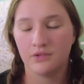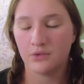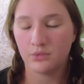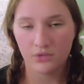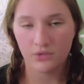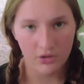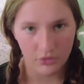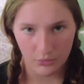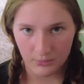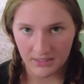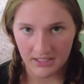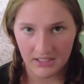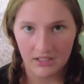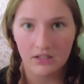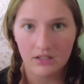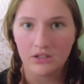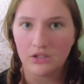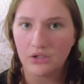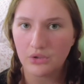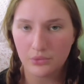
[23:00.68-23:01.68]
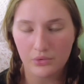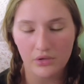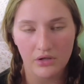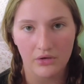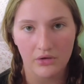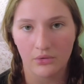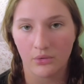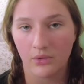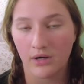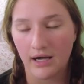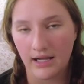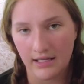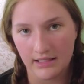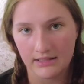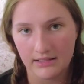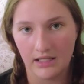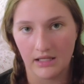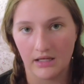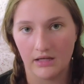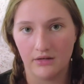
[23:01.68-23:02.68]
you know me, you know I
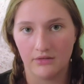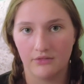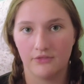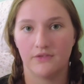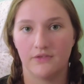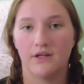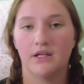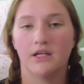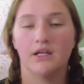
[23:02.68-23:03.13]
love